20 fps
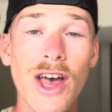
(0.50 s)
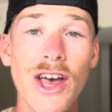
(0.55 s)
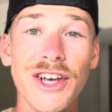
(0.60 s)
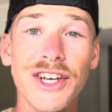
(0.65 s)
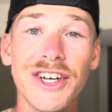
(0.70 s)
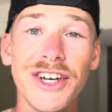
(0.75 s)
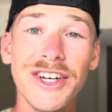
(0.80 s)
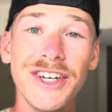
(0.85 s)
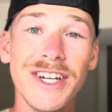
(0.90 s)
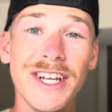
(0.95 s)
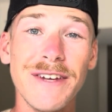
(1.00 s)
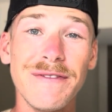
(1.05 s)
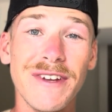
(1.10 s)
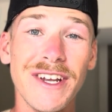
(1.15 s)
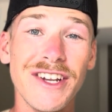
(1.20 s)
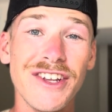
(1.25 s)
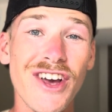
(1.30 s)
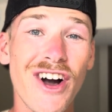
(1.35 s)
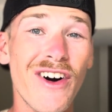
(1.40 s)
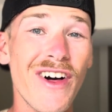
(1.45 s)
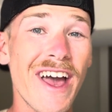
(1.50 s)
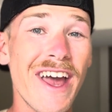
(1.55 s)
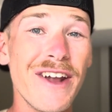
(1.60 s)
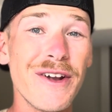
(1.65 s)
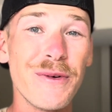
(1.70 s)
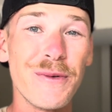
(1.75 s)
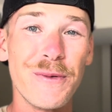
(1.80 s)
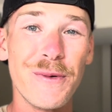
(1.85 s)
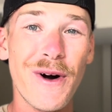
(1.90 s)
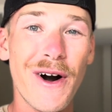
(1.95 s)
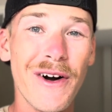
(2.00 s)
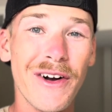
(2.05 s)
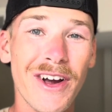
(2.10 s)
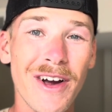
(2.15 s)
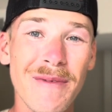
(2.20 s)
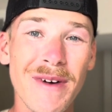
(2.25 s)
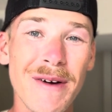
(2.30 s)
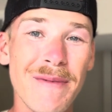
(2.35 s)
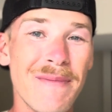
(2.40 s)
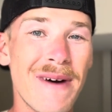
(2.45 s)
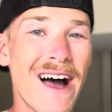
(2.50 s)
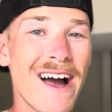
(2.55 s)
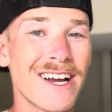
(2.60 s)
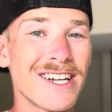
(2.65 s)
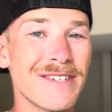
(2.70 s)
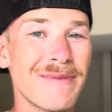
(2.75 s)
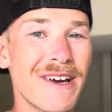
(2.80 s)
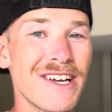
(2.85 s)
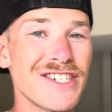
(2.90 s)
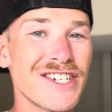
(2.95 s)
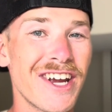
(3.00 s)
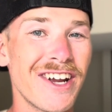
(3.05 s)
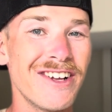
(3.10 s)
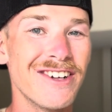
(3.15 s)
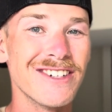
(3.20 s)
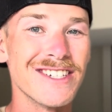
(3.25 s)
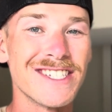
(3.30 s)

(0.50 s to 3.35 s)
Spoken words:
Good evening, y'all, and welcome back to my channel.